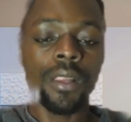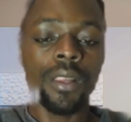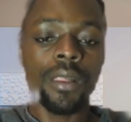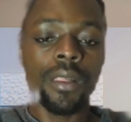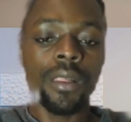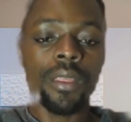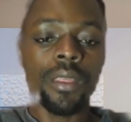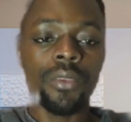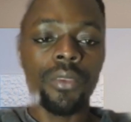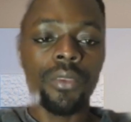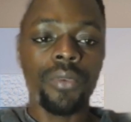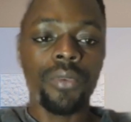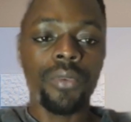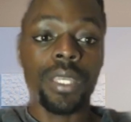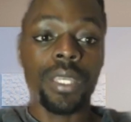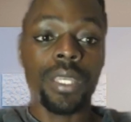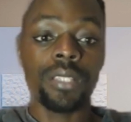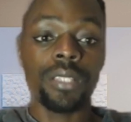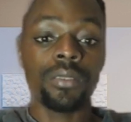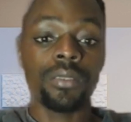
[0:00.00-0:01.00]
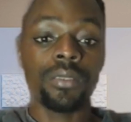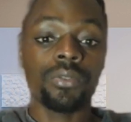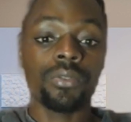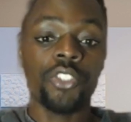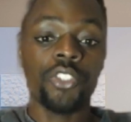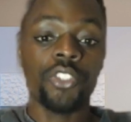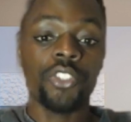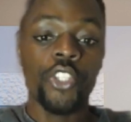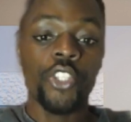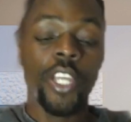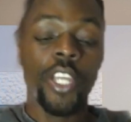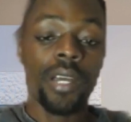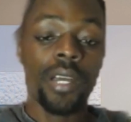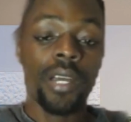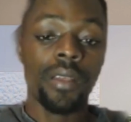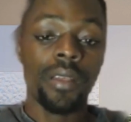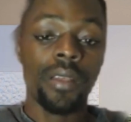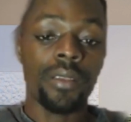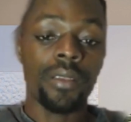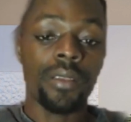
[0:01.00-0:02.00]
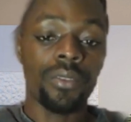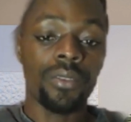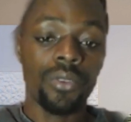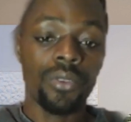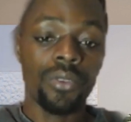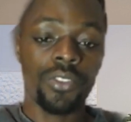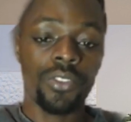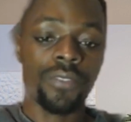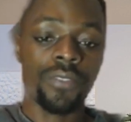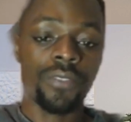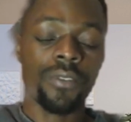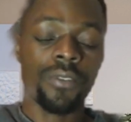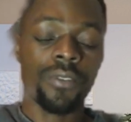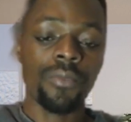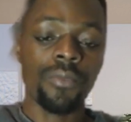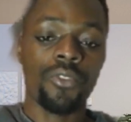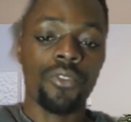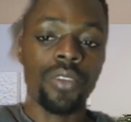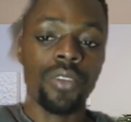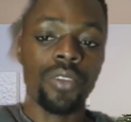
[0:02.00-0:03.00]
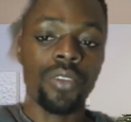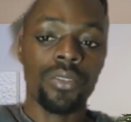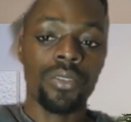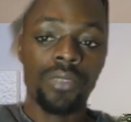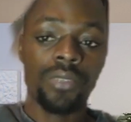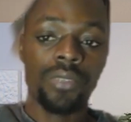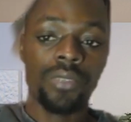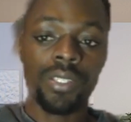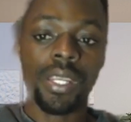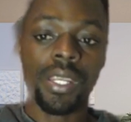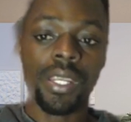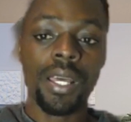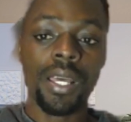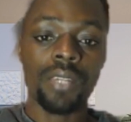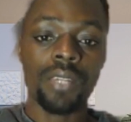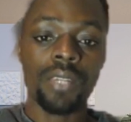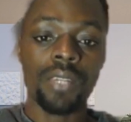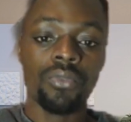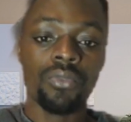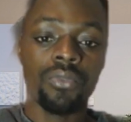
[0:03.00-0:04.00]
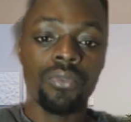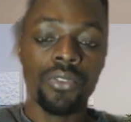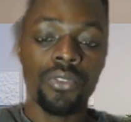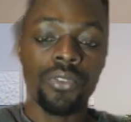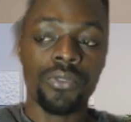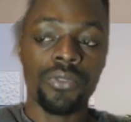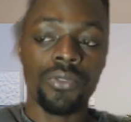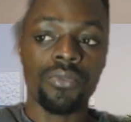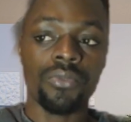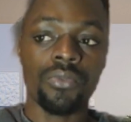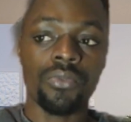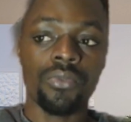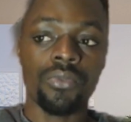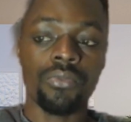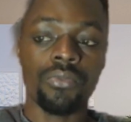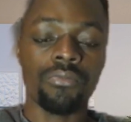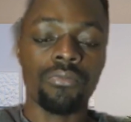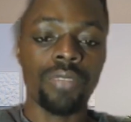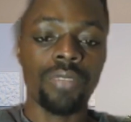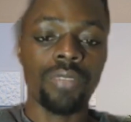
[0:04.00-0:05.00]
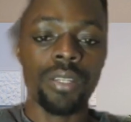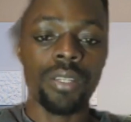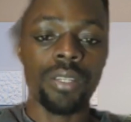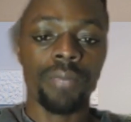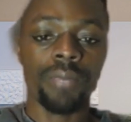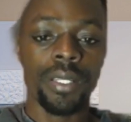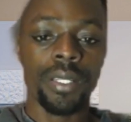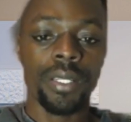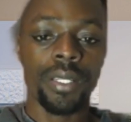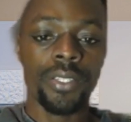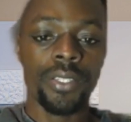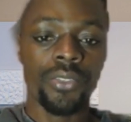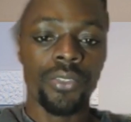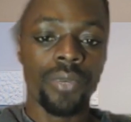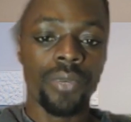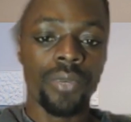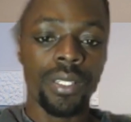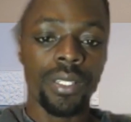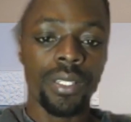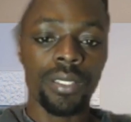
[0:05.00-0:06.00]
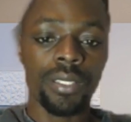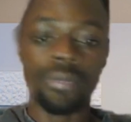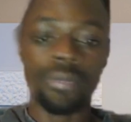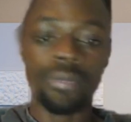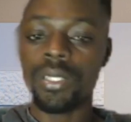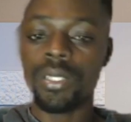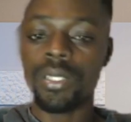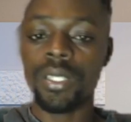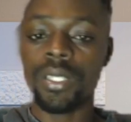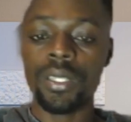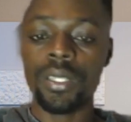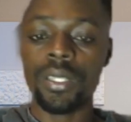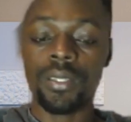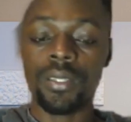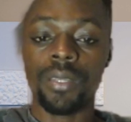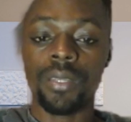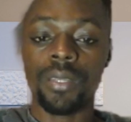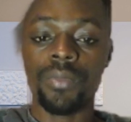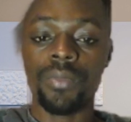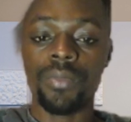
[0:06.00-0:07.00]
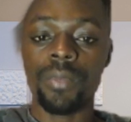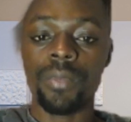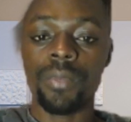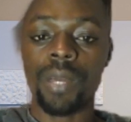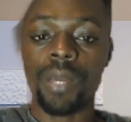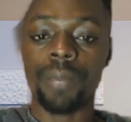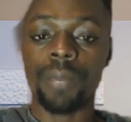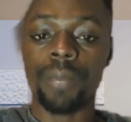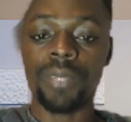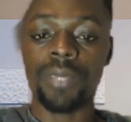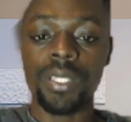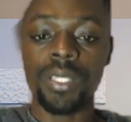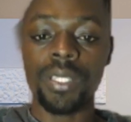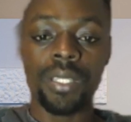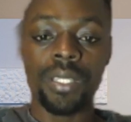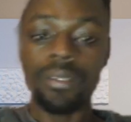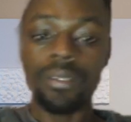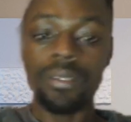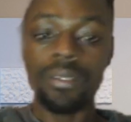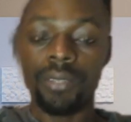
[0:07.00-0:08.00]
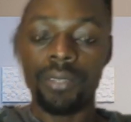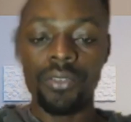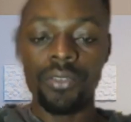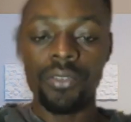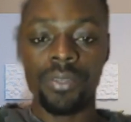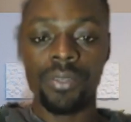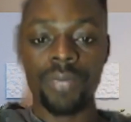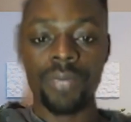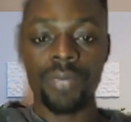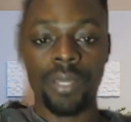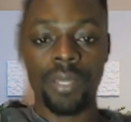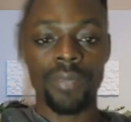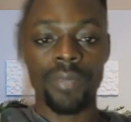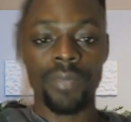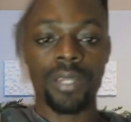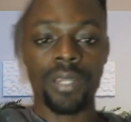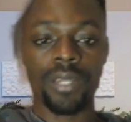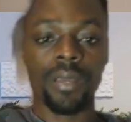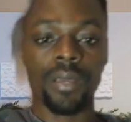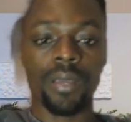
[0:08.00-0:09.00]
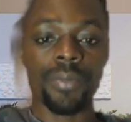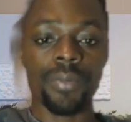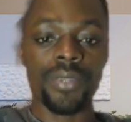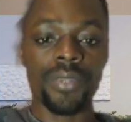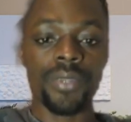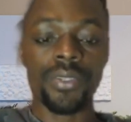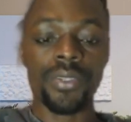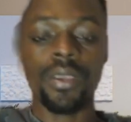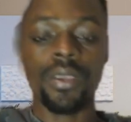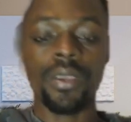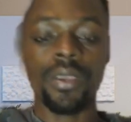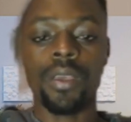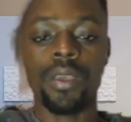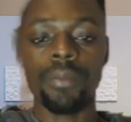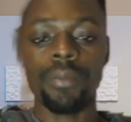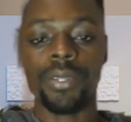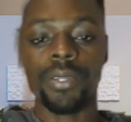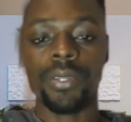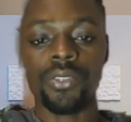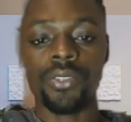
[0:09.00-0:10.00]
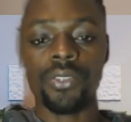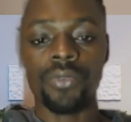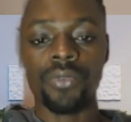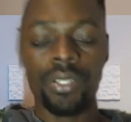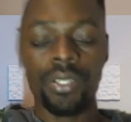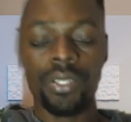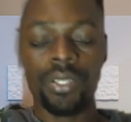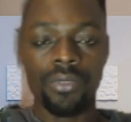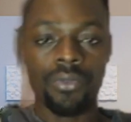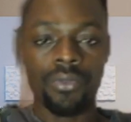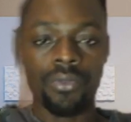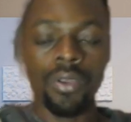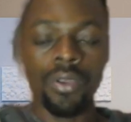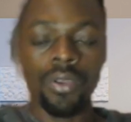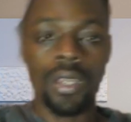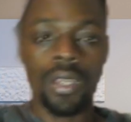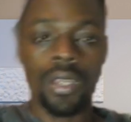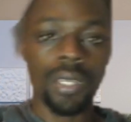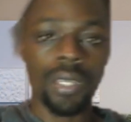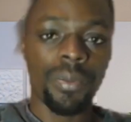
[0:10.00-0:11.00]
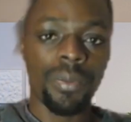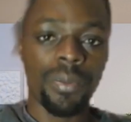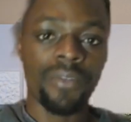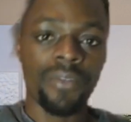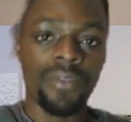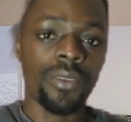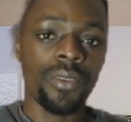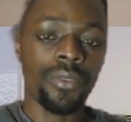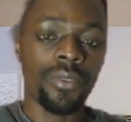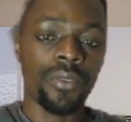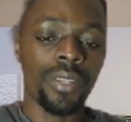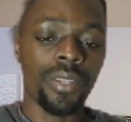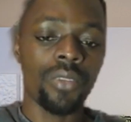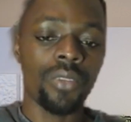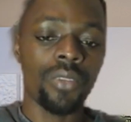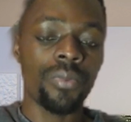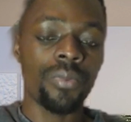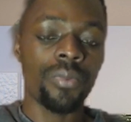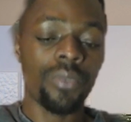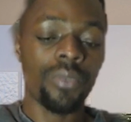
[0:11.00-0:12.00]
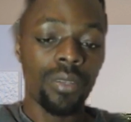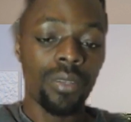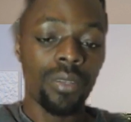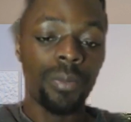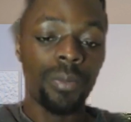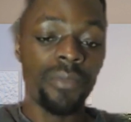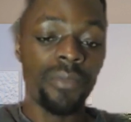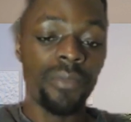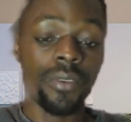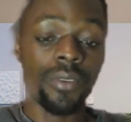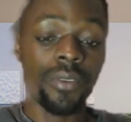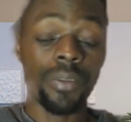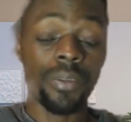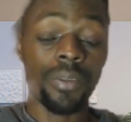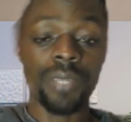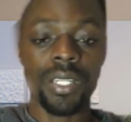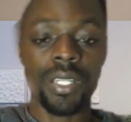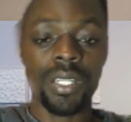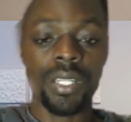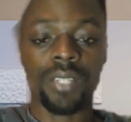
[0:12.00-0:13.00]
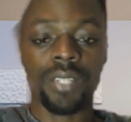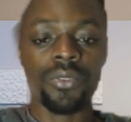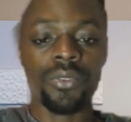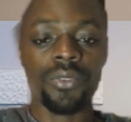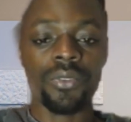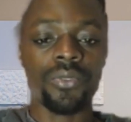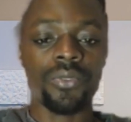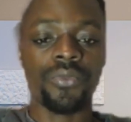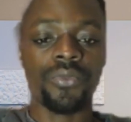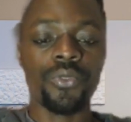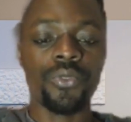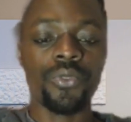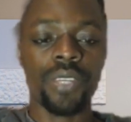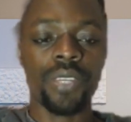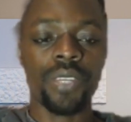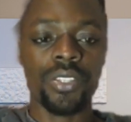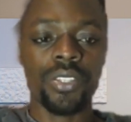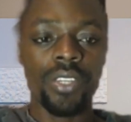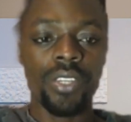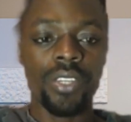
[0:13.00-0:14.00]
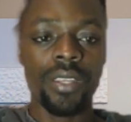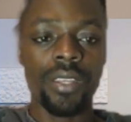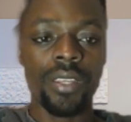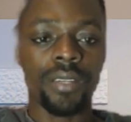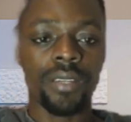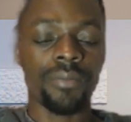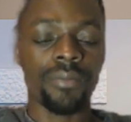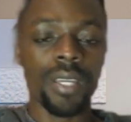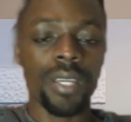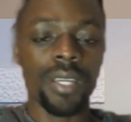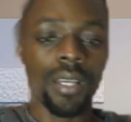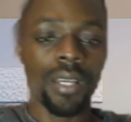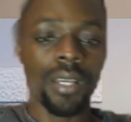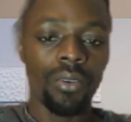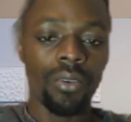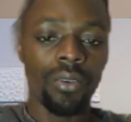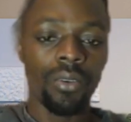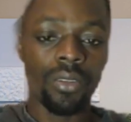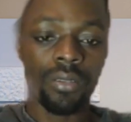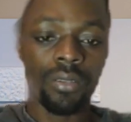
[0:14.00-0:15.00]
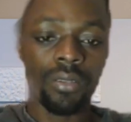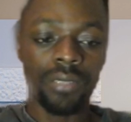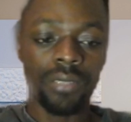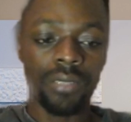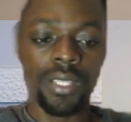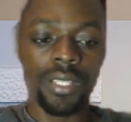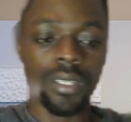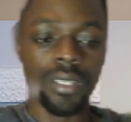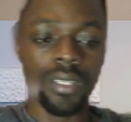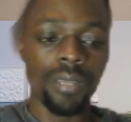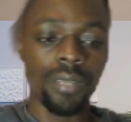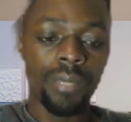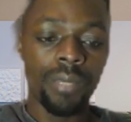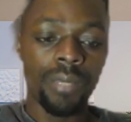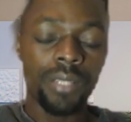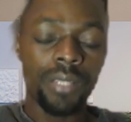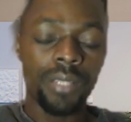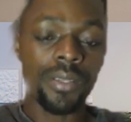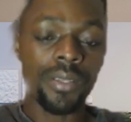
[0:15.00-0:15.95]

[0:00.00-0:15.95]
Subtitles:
You can share notes from your note taker to those who didn't manage to attend the meeting and keep them updated, because sometimes that happens, but you want to keep everyone on the loop or keep everyone updated, so you can share that. Make a call, send emails.